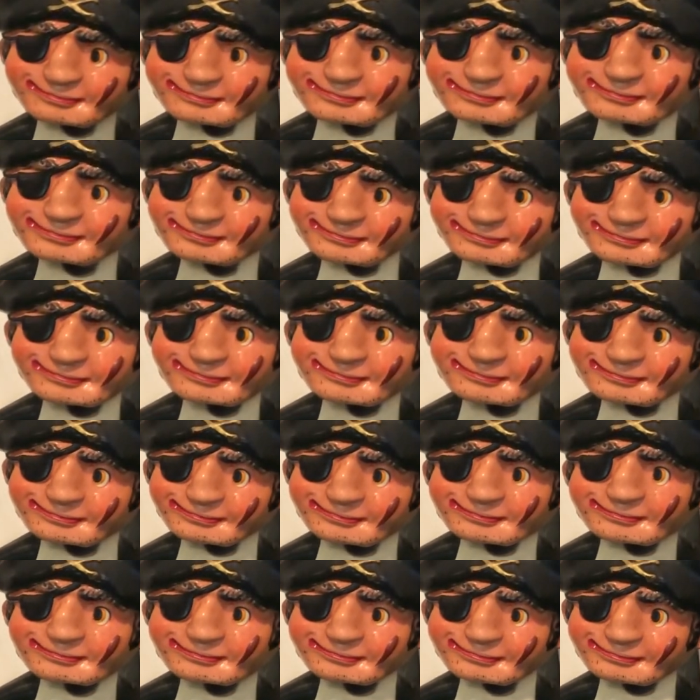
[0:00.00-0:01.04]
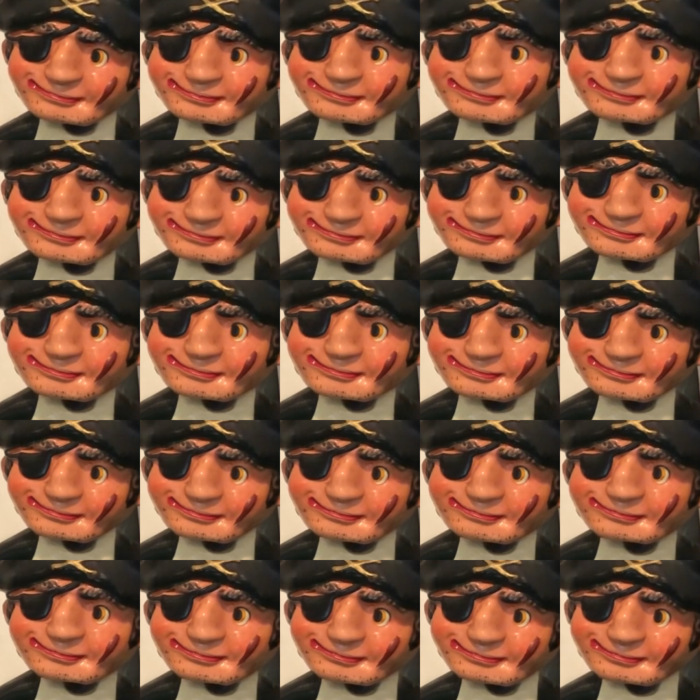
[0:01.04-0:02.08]
Let's see what this other
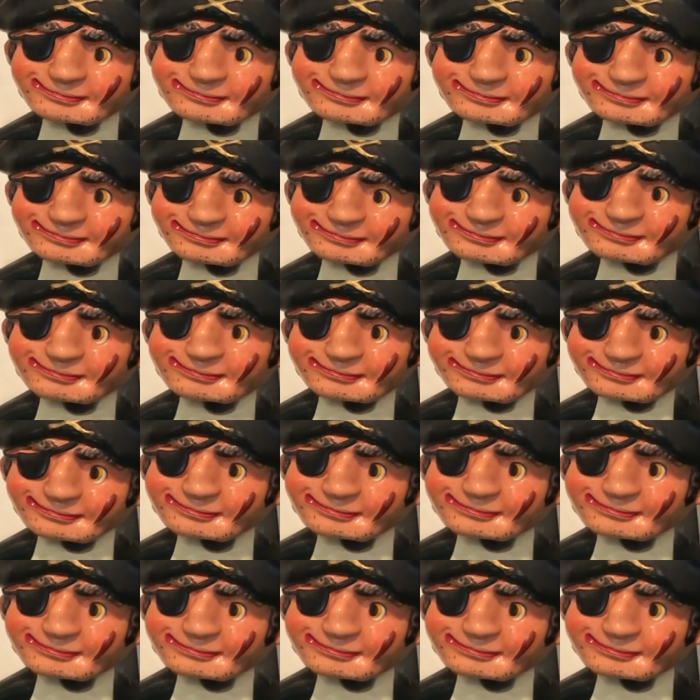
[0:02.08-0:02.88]
package